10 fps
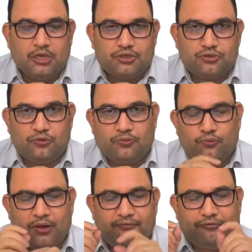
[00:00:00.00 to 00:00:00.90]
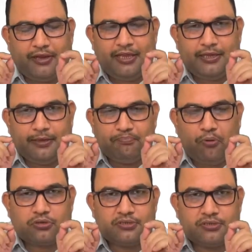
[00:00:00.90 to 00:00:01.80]
so one very
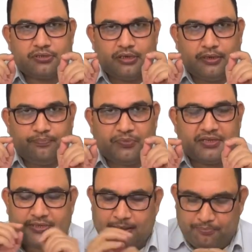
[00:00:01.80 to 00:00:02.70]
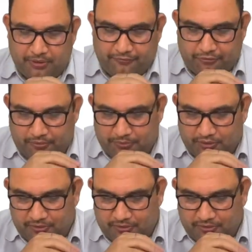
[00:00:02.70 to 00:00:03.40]
important example from